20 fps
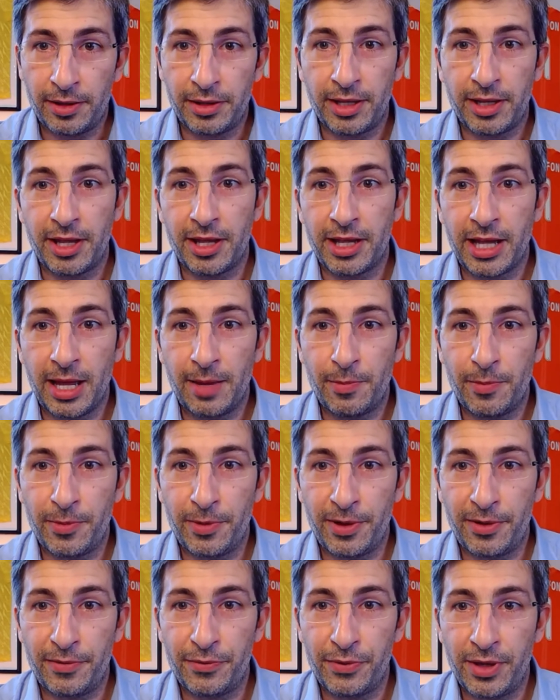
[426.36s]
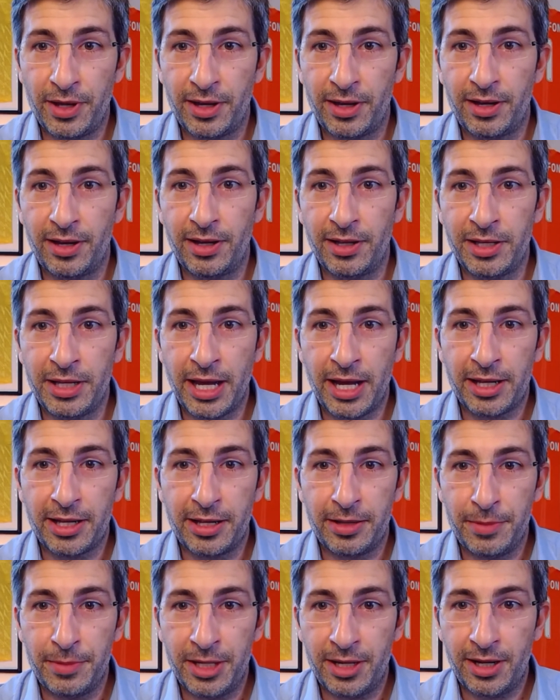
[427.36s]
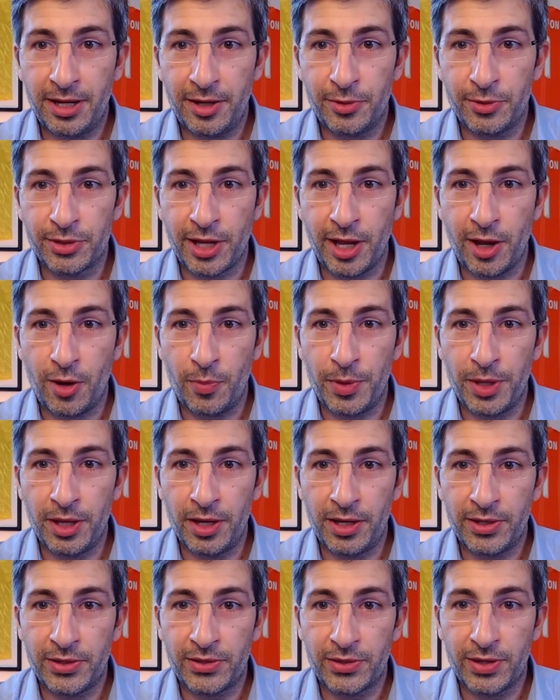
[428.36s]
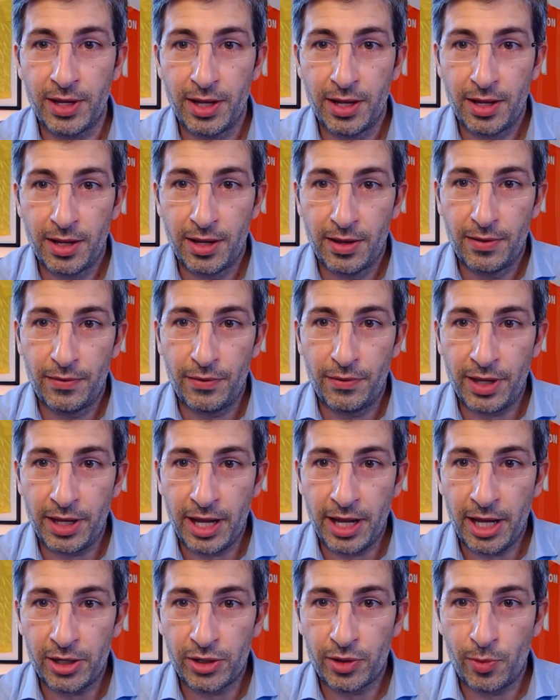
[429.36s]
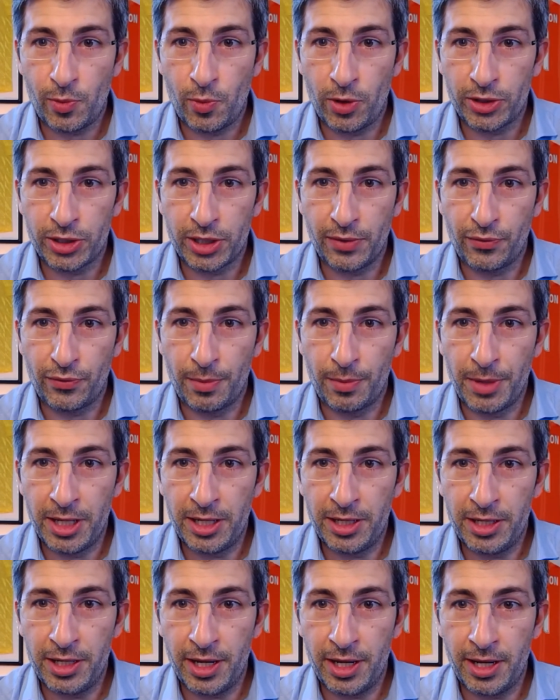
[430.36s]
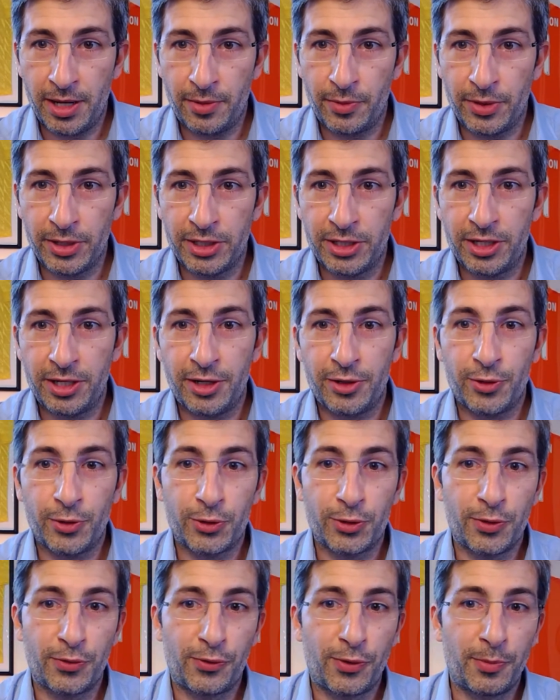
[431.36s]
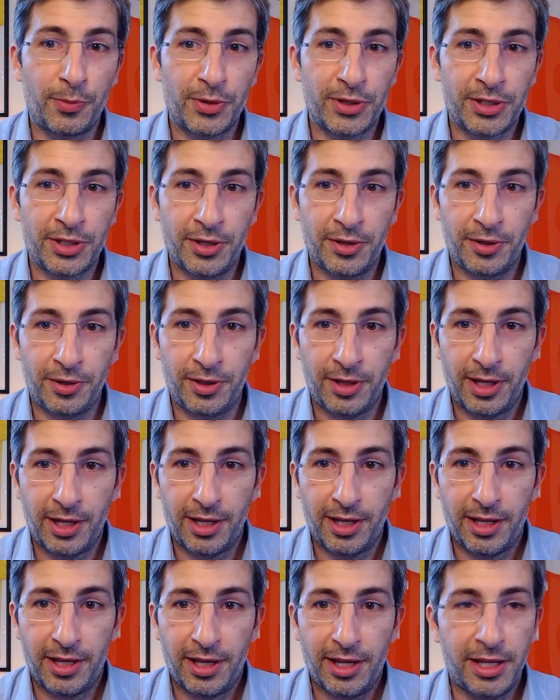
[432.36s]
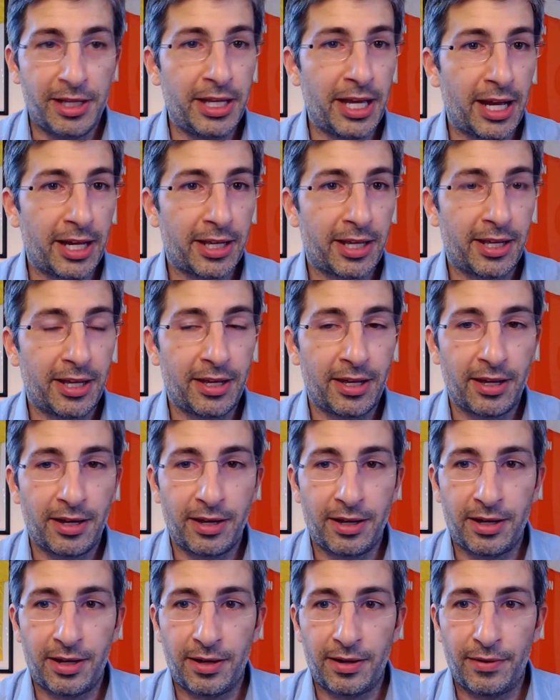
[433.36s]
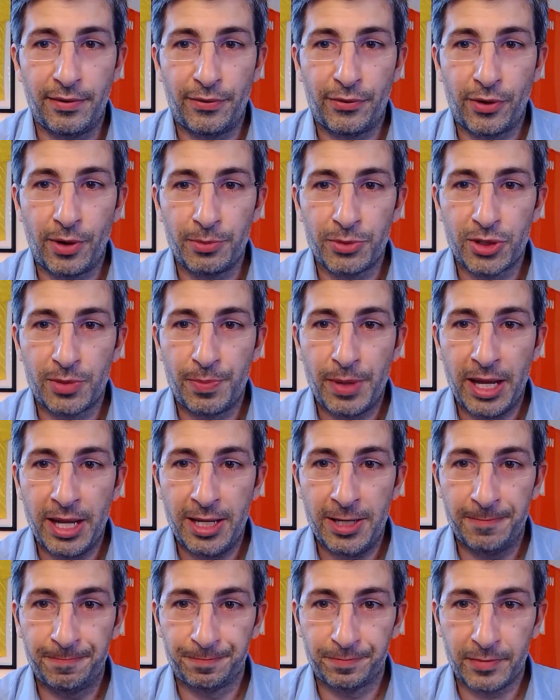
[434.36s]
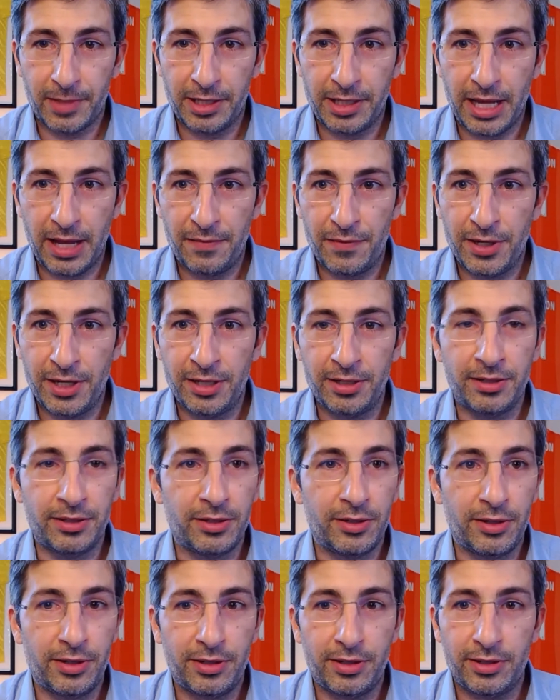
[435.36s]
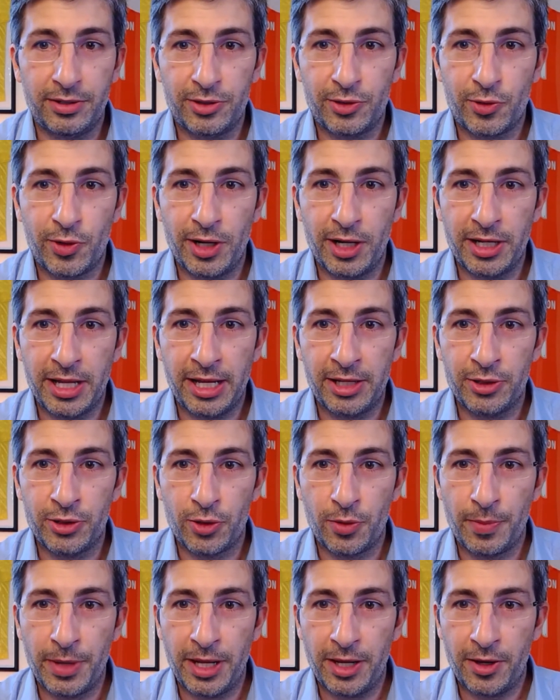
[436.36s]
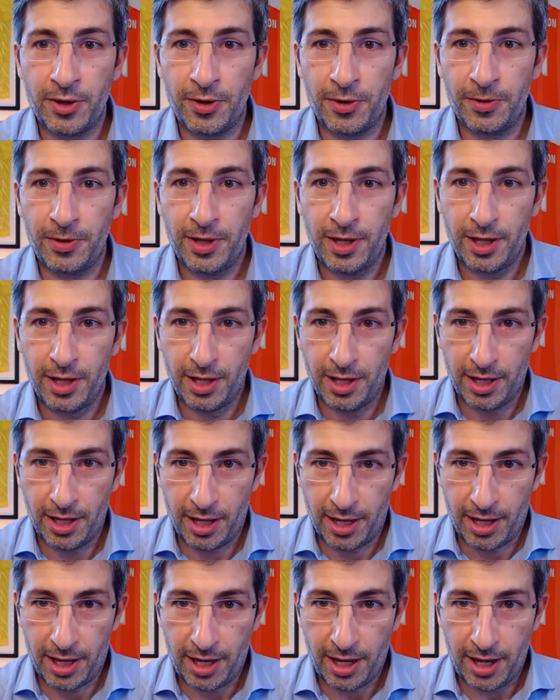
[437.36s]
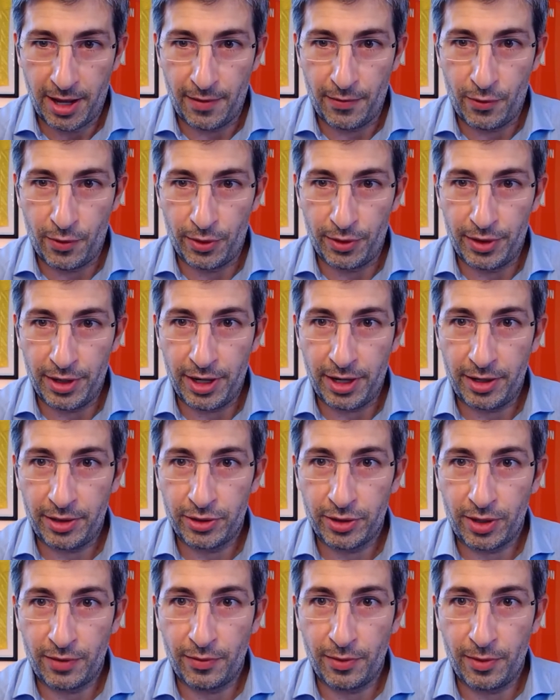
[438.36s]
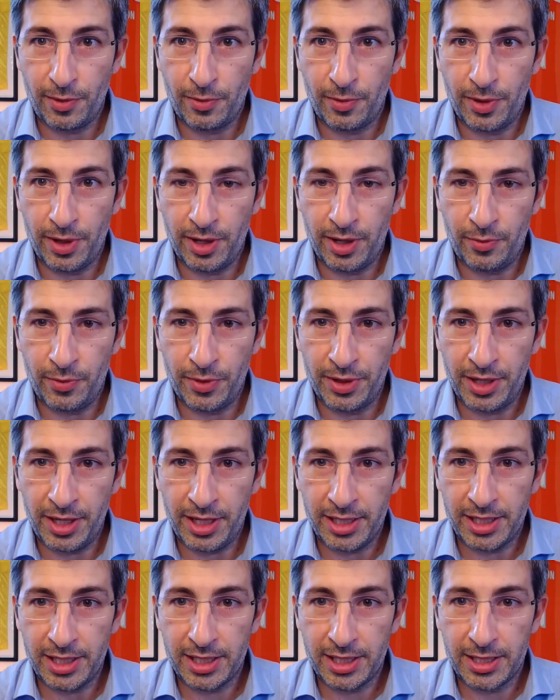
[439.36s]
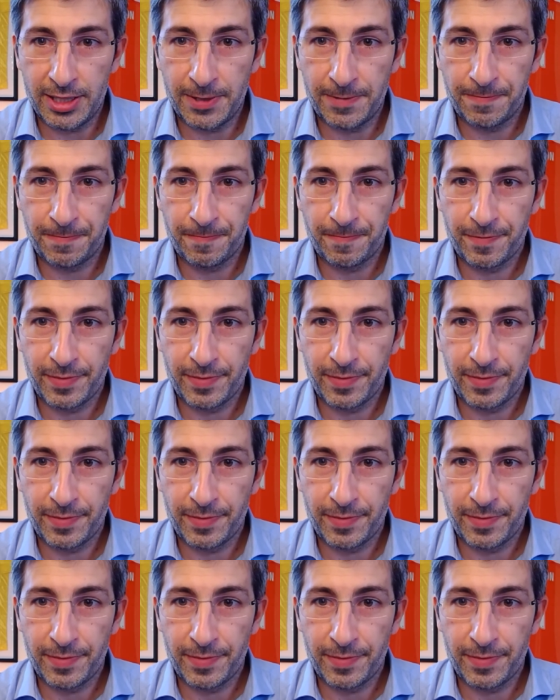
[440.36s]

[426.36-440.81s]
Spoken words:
think he came via Iñaki Mira, who's helping us. Vingesh watching from India, Regina Justo from Brazil, Iñaki from Spain, Devin in Trinidad and Tobago, everyone there sort of with us.